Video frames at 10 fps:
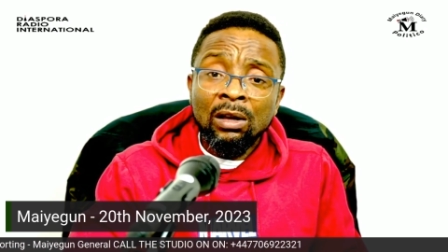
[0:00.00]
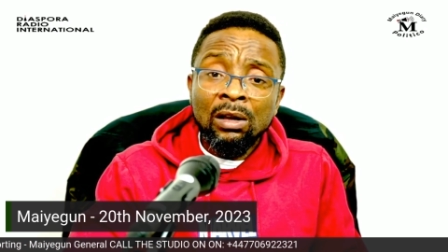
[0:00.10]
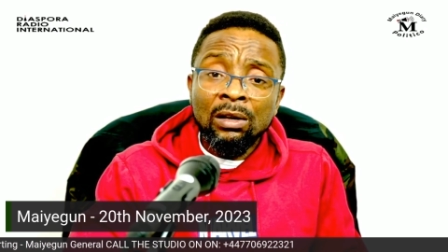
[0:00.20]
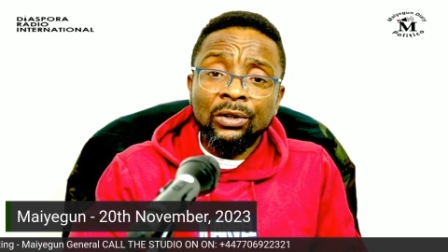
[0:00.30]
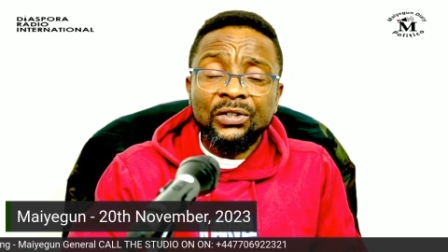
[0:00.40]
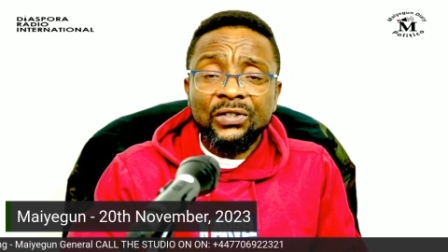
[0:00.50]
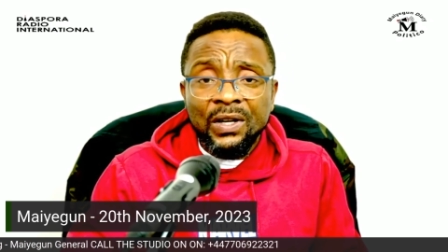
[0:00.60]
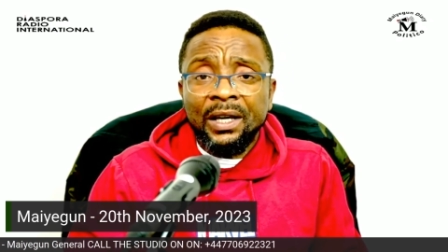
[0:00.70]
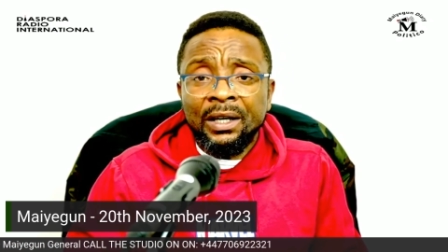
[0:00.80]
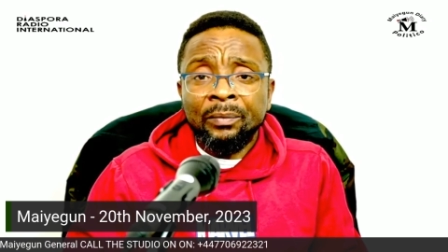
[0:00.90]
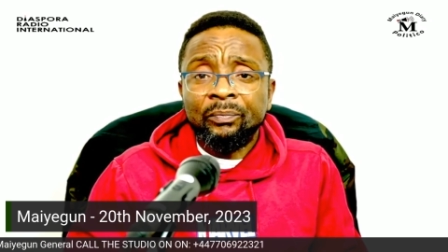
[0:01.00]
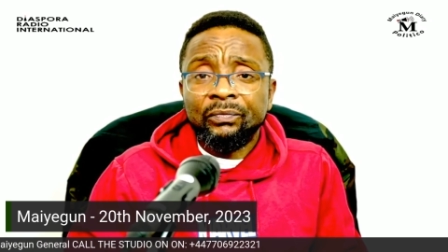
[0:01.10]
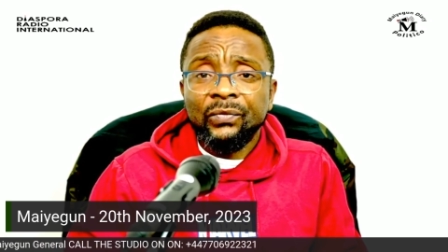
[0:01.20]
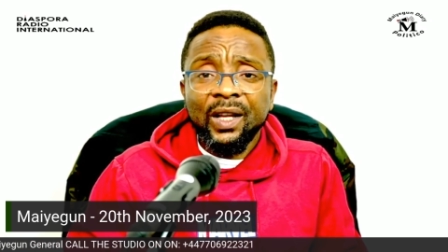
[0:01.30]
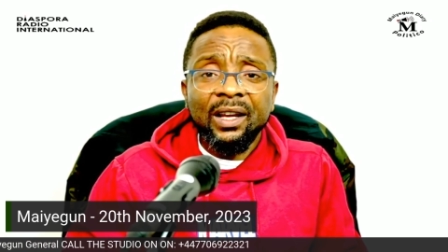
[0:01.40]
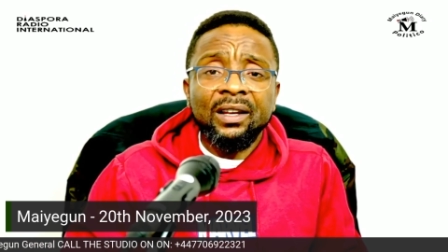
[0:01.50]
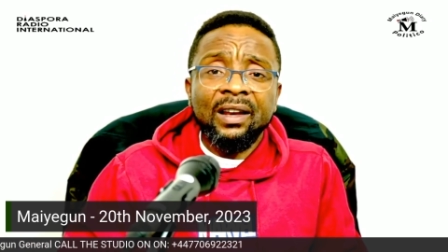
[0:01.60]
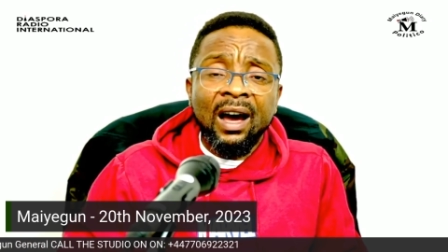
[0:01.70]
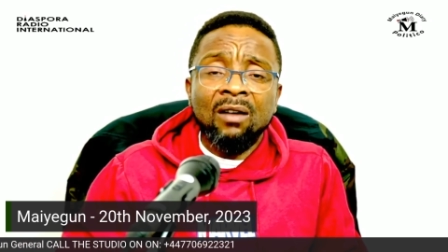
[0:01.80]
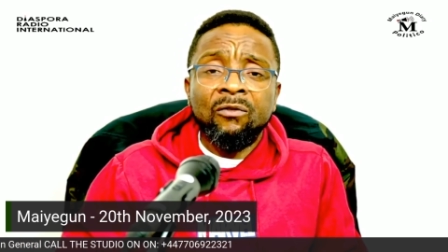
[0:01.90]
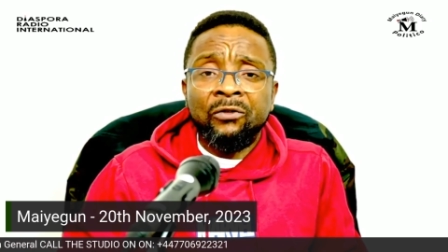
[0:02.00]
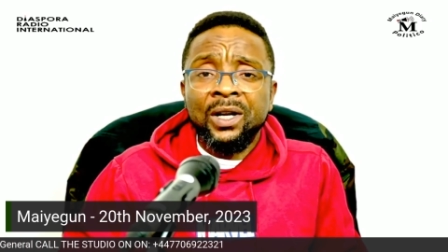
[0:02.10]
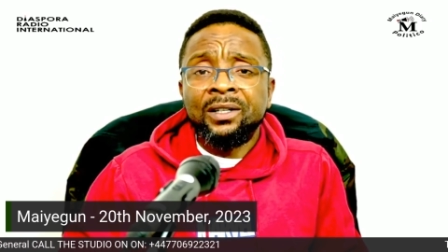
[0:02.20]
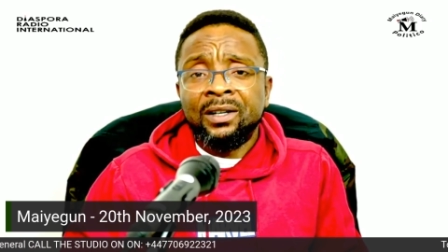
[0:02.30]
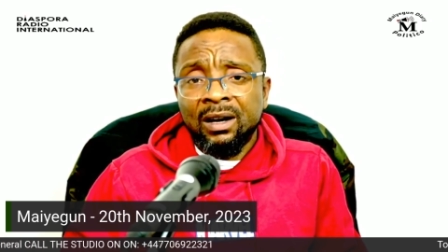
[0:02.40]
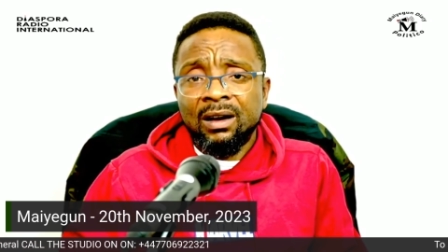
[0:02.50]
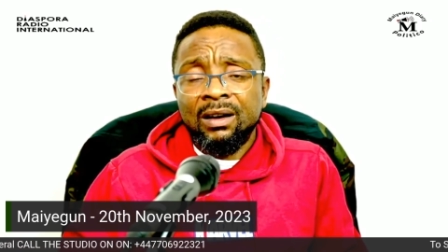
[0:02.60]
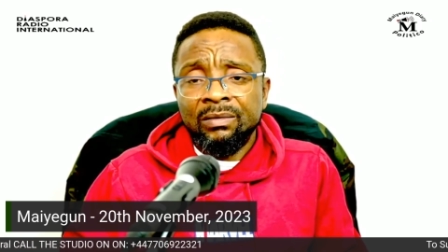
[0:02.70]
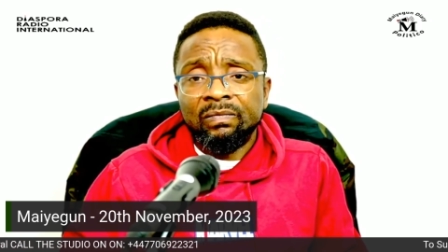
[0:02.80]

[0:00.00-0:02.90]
you see, in Africa,